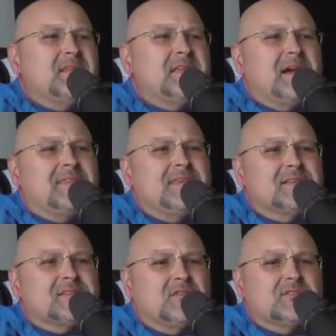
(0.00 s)
it, I think
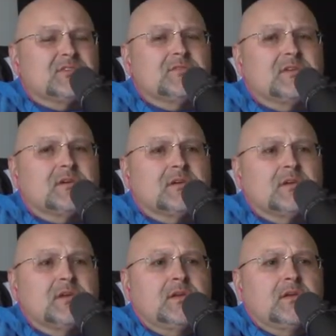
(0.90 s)
it's also the
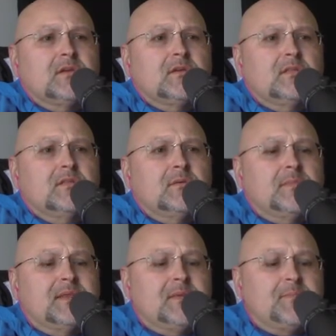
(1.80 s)
the
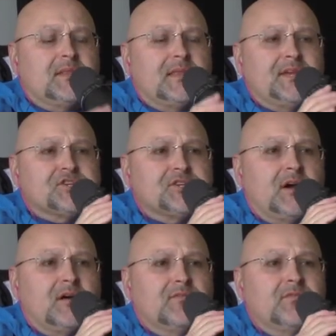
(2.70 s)
manipulation
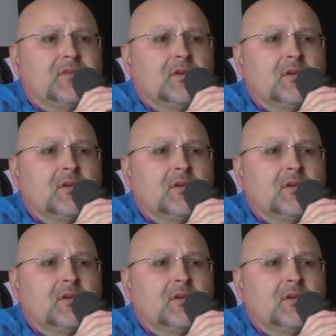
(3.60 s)
of